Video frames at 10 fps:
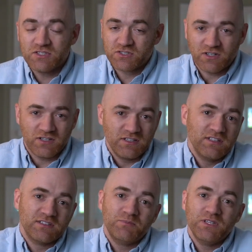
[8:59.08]

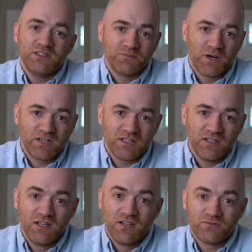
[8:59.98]
struggling to beat the
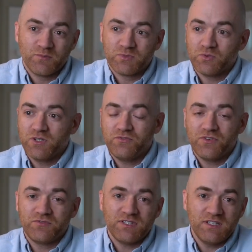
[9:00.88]
market from
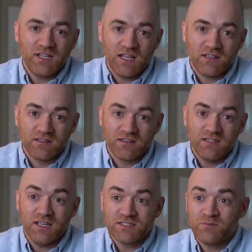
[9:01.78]
2015 on.
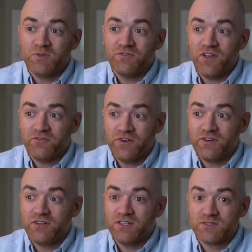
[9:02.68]
The S&P
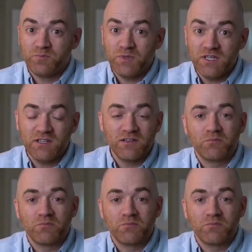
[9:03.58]
500 is beating